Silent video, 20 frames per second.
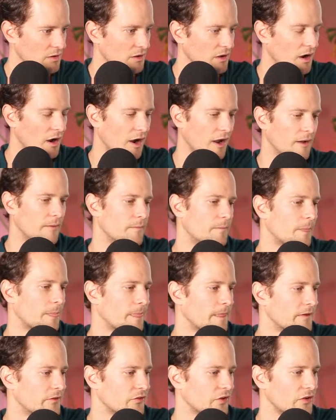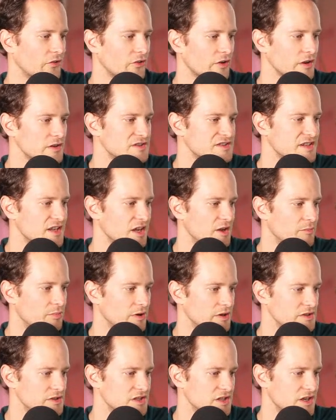All right, so as you can see, it
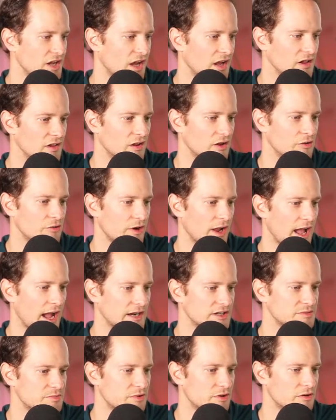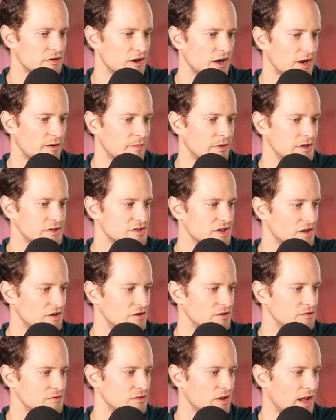printed hello React programmers, a
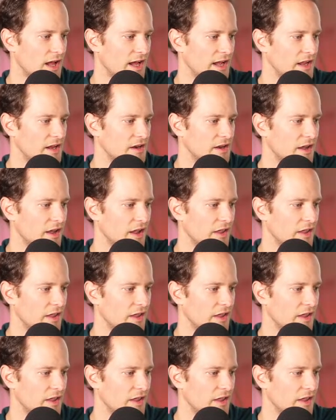new line,